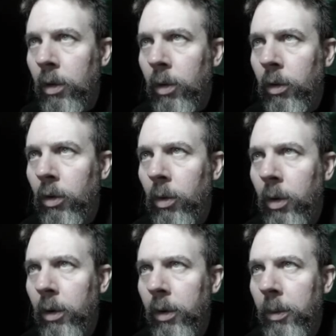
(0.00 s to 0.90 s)
Let's go
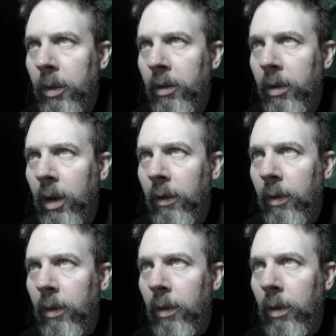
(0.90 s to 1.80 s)
200 to be
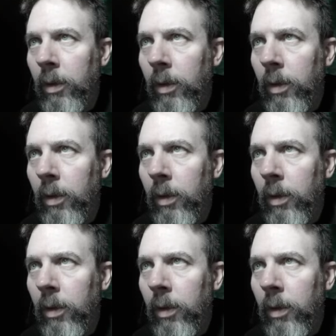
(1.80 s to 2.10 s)
safe.